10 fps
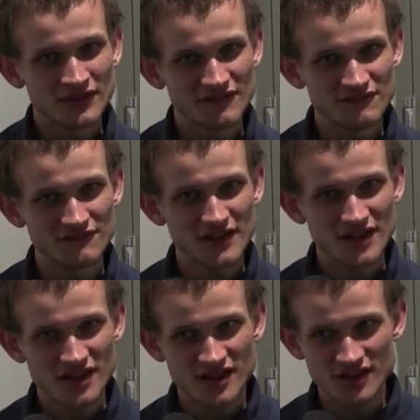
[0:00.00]

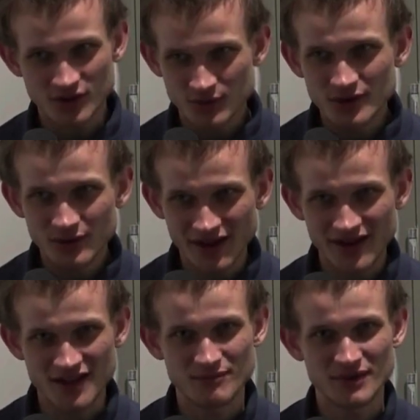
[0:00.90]
phase 0
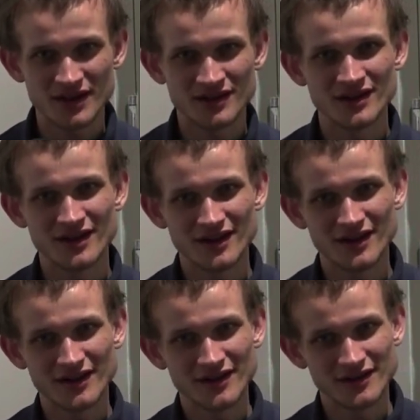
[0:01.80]
has been
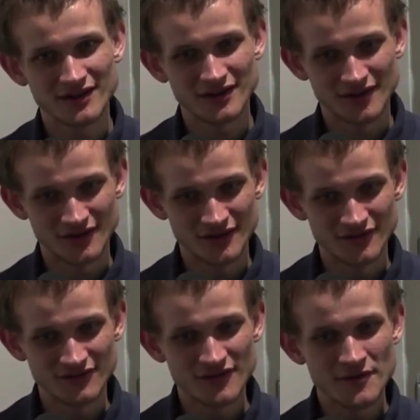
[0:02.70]
kind
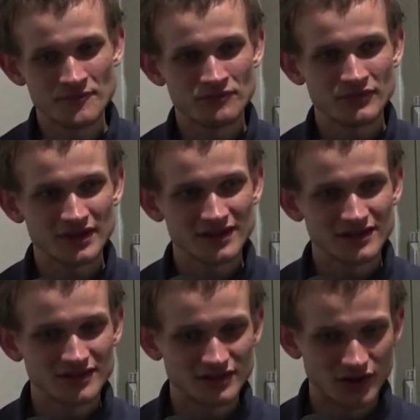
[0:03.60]
of
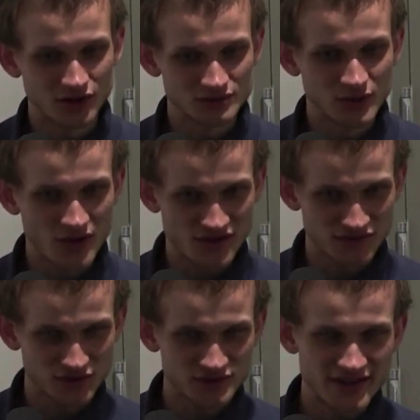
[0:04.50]
almost
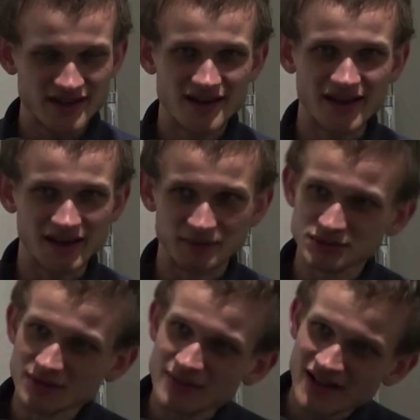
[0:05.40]
fully
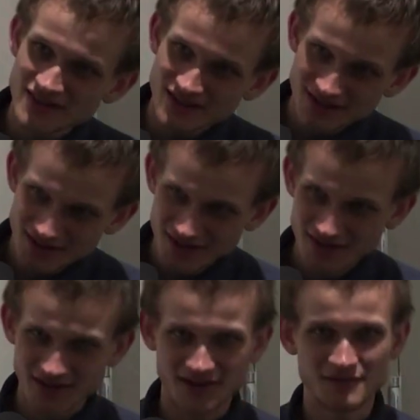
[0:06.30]
implemented.
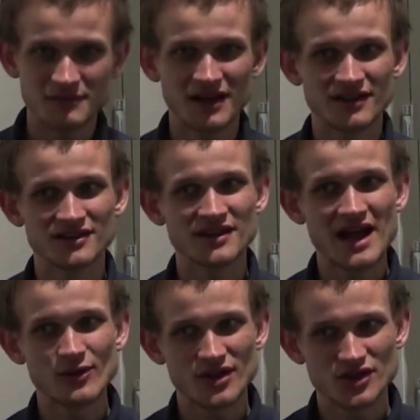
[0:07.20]
And
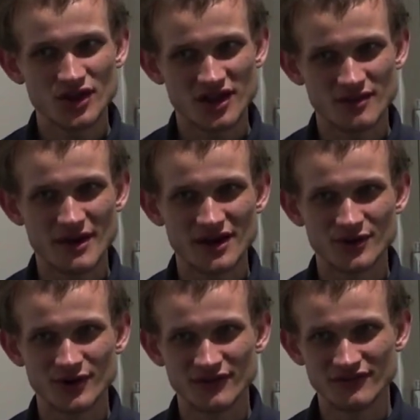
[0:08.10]
now it's just a
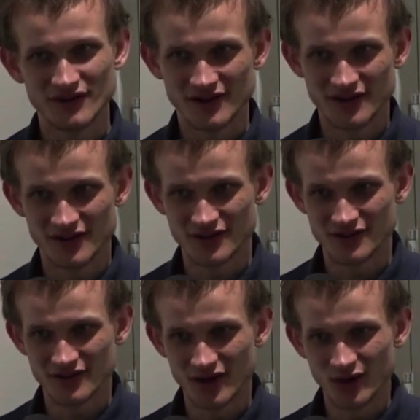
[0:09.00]
matter of a
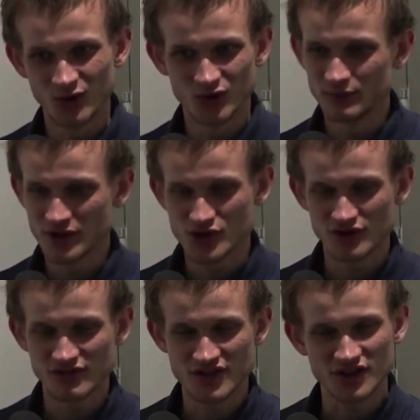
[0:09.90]
whole bunch
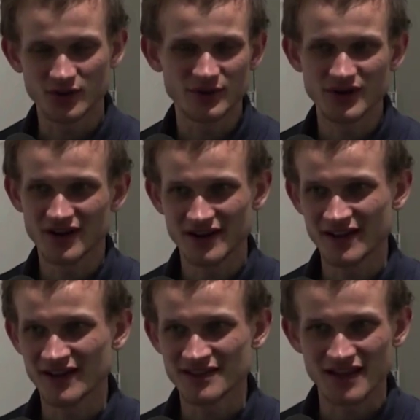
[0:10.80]
of security
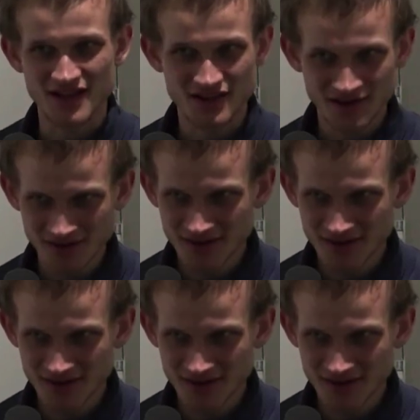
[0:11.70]
auditing and testing.